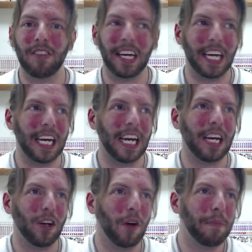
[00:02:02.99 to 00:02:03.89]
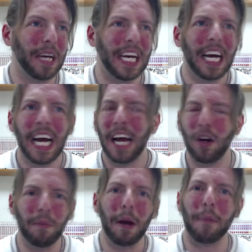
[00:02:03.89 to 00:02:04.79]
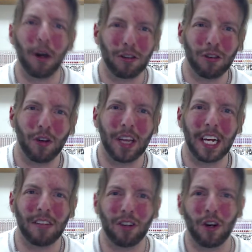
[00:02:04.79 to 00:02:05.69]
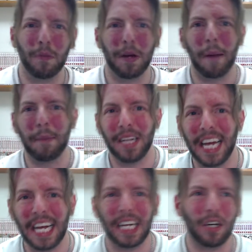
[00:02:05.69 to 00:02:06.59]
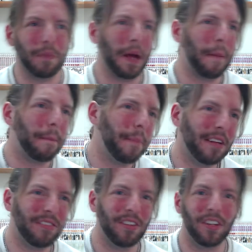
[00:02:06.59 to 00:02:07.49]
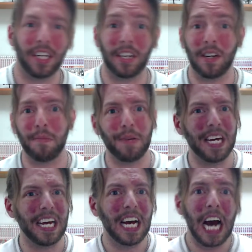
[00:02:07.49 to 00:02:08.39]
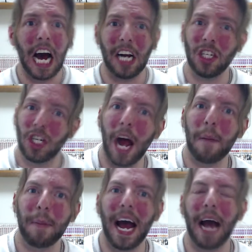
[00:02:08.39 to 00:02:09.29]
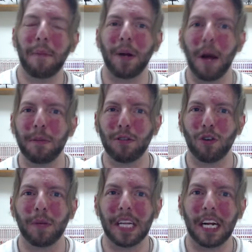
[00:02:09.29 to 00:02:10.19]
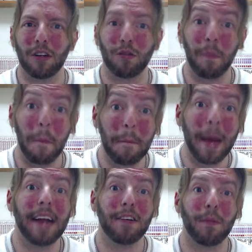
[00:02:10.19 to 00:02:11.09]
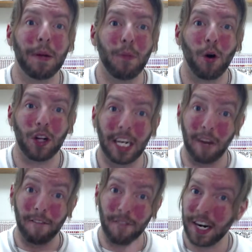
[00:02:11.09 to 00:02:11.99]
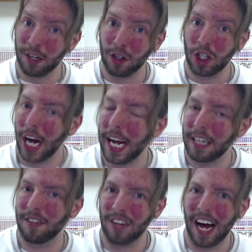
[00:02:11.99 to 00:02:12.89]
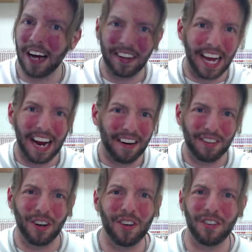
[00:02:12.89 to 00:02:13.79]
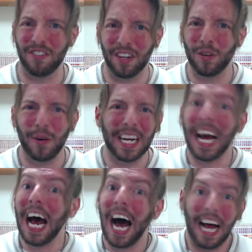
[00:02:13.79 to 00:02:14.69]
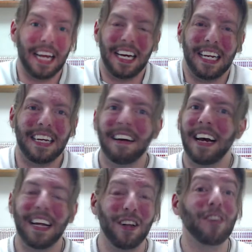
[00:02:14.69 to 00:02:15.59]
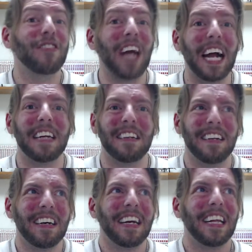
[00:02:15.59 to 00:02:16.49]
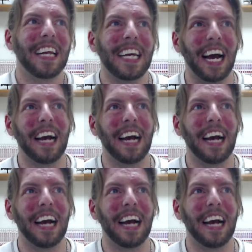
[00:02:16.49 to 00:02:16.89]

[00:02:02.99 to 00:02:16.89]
like, it could be a multitude of things. It could be a plane, it could be a missile, it could be a jetpack, but I'm assuming that it's meant to be more like a fighter jet style. The hair turns into it. It looks kind of, like,